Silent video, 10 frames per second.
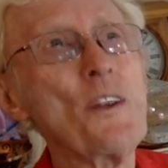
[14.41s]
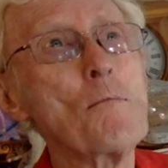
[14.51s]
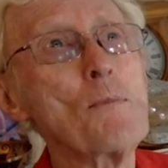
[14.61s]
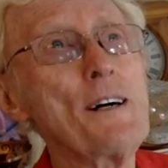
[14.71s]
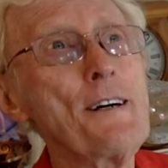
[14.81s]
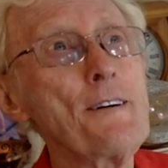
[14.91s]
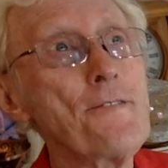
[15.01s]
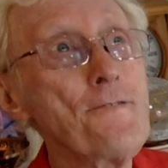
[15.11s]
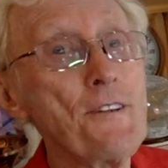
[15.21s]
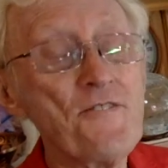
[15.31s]
number
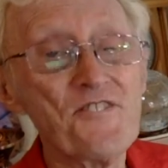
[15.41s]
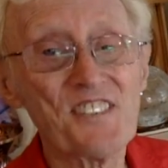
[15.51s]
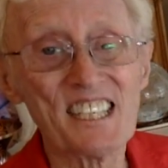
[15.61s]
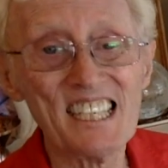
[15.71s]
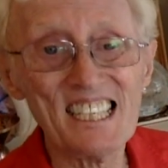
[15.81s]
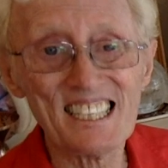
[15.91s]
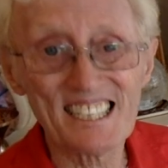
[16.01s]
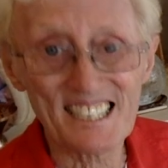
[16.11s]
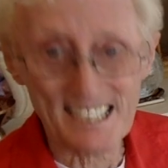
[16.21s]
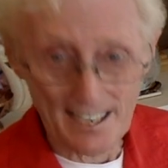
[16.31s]

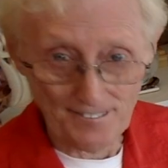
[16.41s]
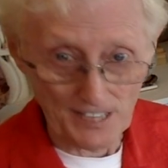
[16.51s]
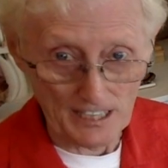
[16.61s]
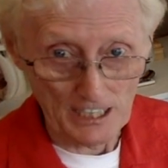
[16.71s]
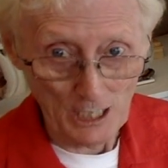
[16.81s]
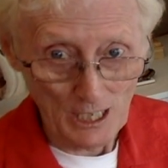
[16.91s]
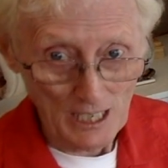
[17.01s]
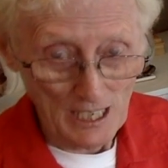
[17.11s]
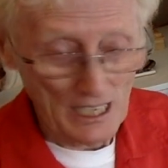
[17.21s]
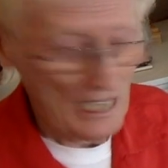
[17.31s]
57.
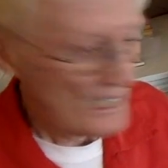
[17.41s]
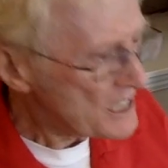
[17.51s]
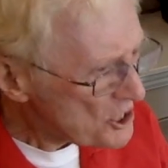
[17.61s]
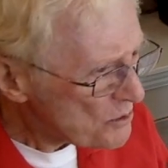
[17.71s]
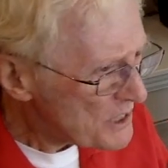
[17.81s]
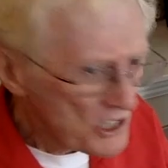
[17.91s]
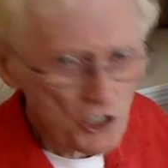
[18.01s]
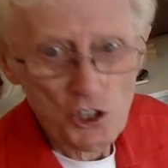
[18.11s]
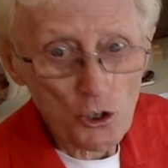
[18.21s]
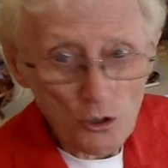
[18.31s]
And this one's a
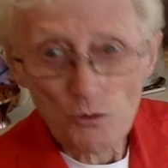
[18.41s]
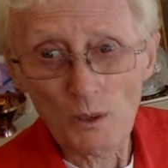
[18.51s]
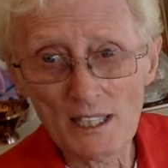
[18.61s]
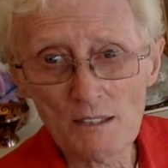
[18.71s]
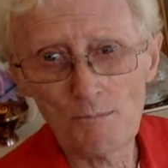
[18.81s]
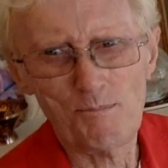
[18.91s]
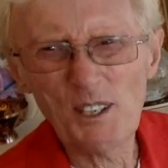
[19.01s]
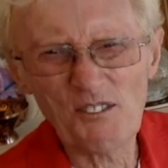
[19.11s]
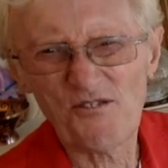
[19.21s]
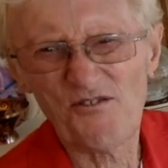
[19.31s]
short one, a bit
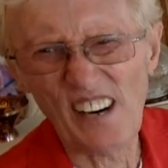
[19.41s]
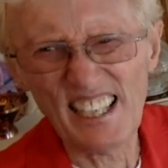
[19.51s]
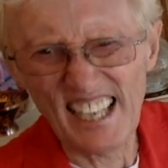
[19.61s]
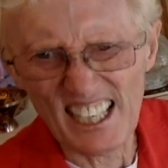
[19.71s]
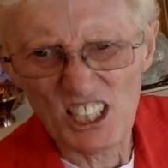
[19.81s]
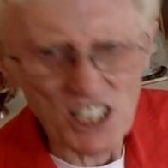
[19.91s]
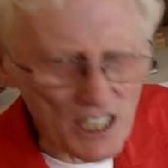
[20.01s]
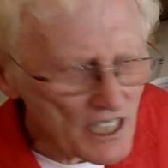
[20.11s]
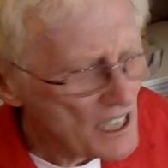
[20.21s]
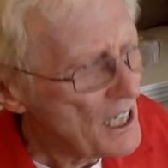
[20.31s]
of fun
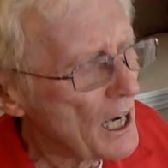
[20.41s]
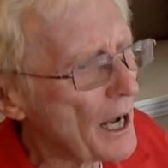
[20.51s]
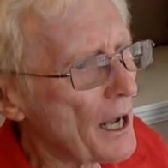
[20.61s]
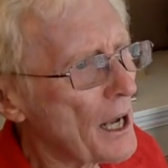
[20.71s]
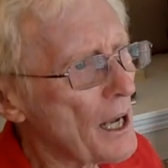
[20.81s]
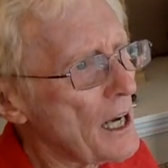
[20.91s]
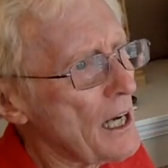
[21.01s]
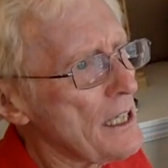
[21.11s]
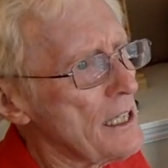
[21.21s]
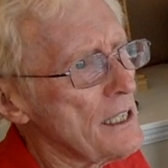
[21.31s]
actually,
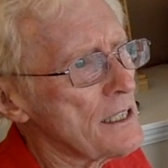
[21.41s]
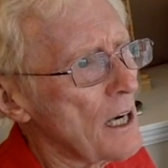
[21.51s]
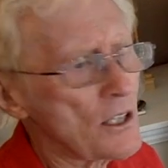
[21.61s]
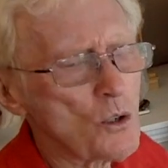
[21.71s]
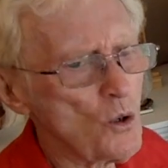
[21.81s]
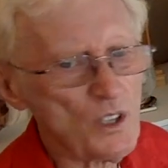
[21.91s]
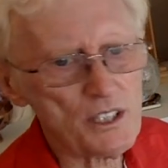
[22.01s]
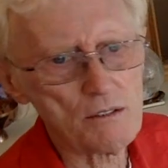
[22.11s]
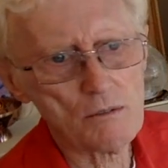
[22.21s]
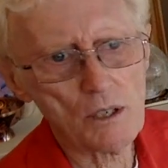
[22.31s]
and I call
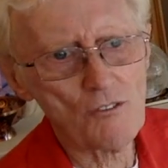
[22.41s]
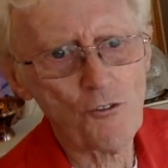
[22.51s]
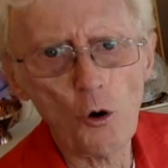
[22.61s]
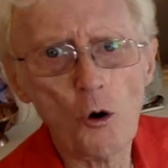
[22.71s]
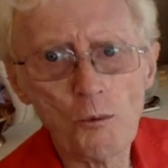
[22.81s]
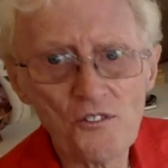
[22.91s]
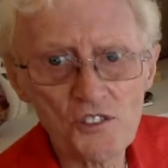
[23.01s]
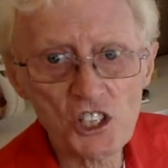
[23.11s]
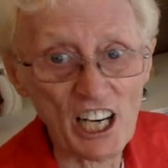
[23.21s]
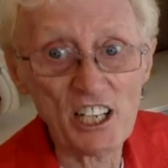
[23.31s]
it a form of
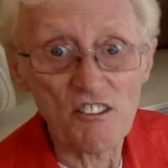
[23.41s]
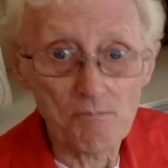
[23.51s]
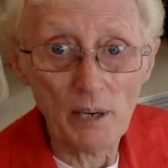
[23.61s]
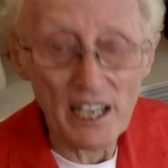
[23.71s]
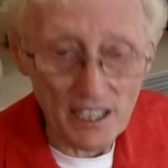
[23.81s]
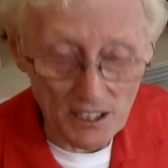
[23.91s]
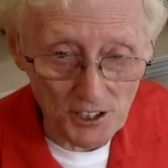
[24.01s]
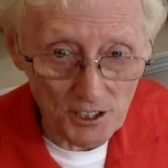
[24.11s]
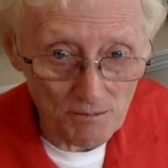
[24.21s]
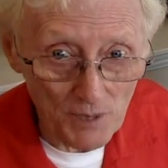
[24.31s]
chain of
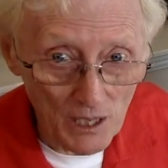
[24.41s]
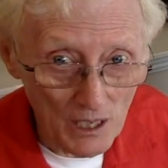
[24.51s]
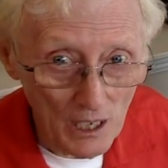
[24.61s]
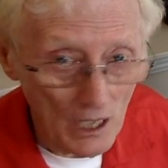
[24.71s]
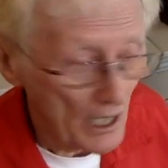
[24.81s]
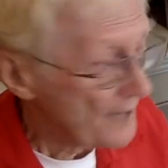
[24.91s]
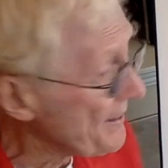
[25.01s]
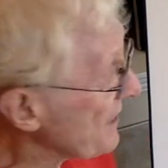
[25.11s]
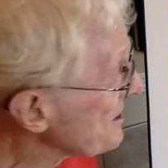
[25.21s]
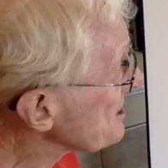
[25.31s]
pairs.
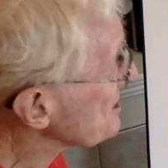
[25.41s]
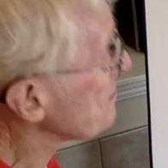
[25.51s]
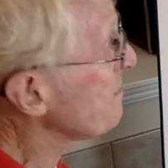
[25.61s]
Now this is a